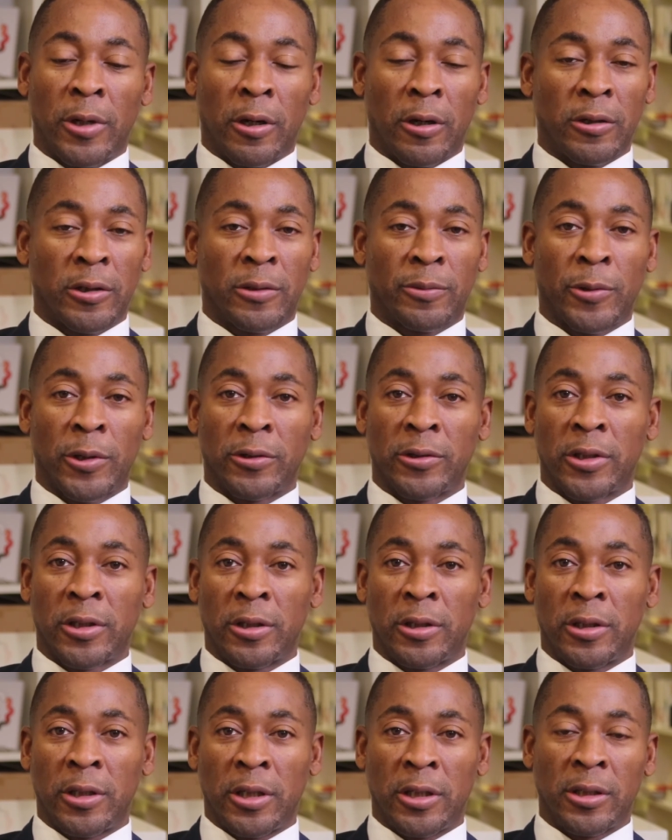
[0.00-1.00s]
arts
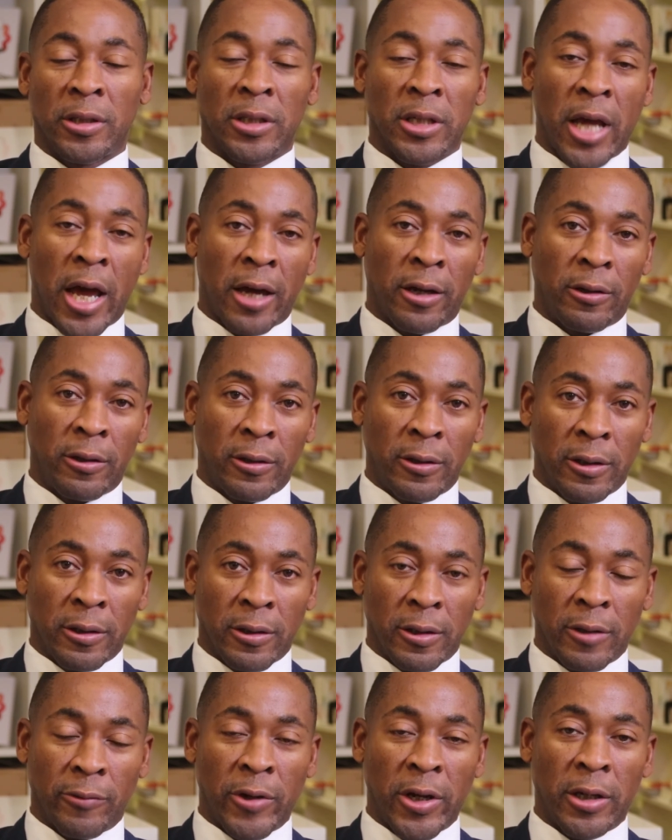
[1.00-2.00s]
person in Seattle
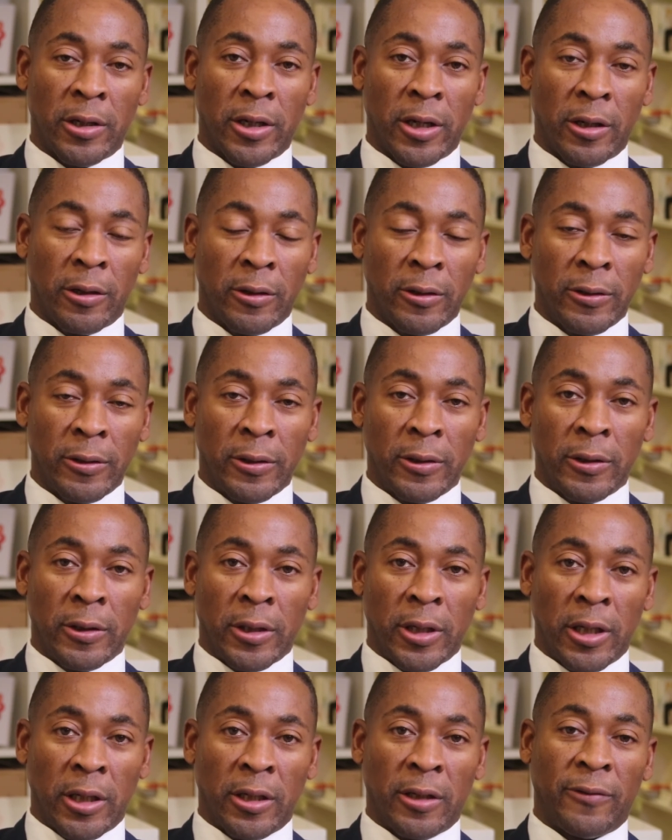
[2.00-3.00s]
right now,
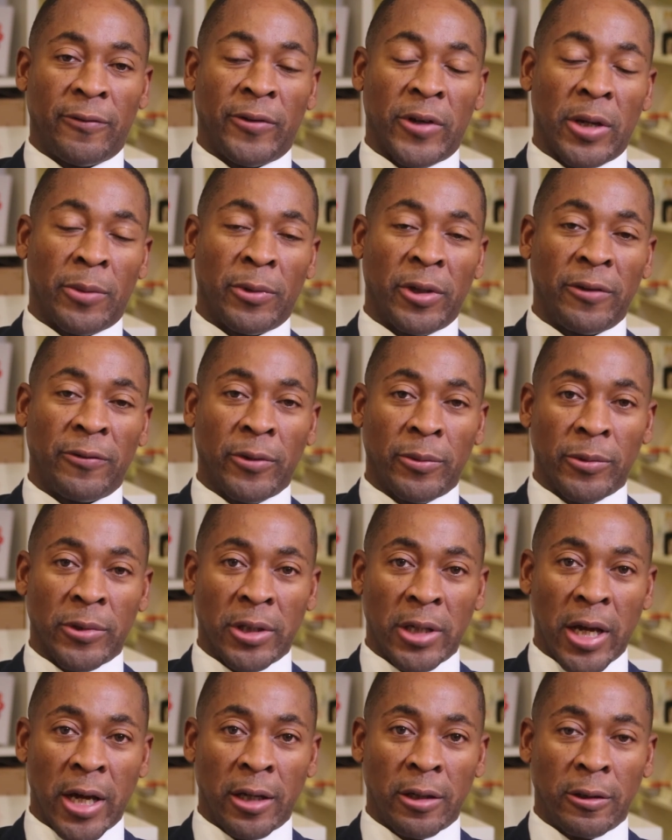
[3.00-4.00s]
and family from
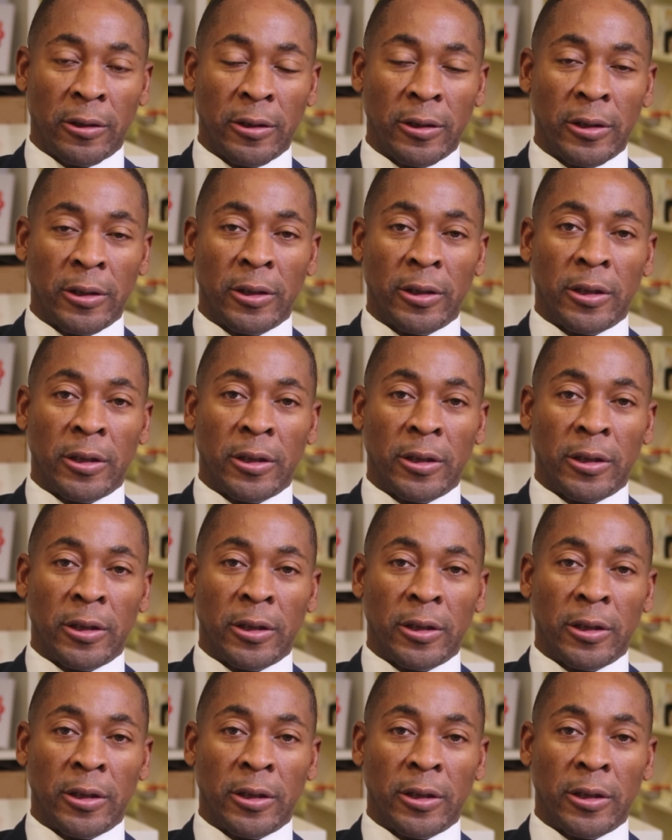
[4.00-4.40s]
Seattle.